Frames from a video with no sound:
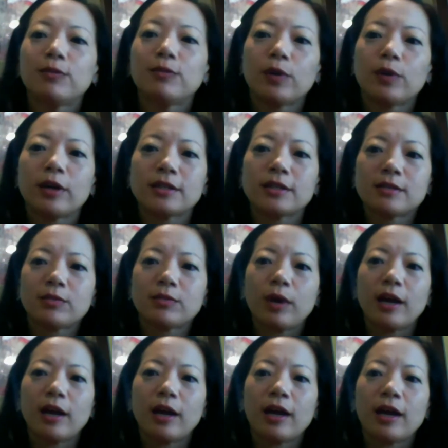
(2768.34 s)
voice
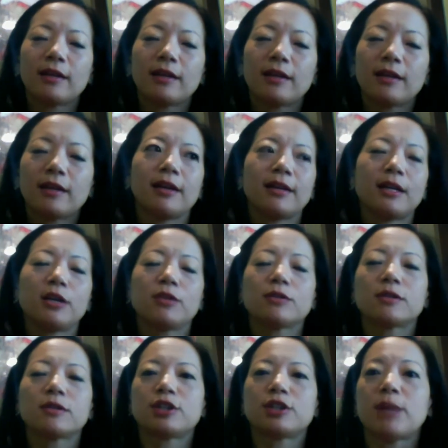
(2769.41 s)
when they
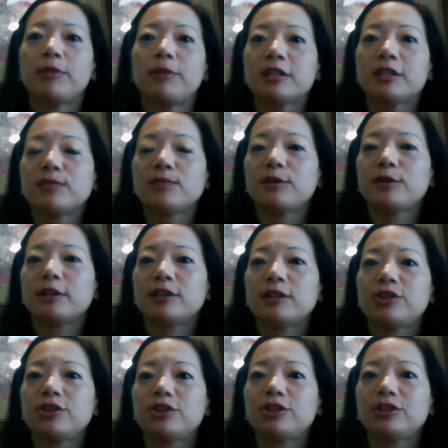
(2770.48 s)
used the Japanese
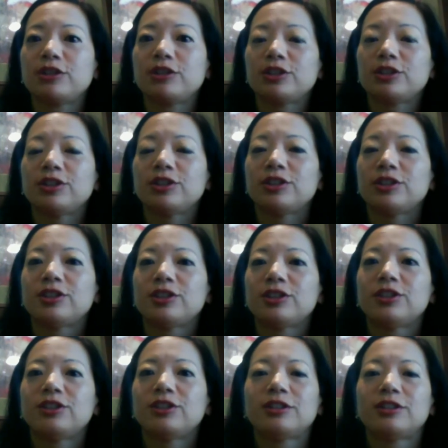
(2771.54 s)
footage
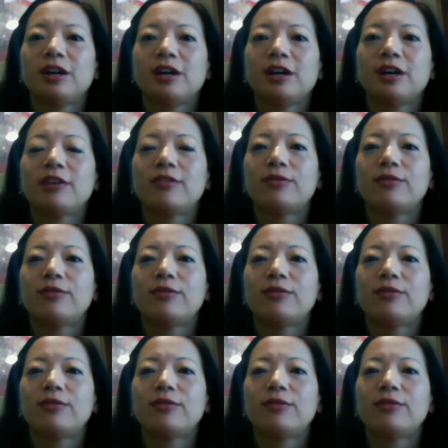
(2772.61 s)
of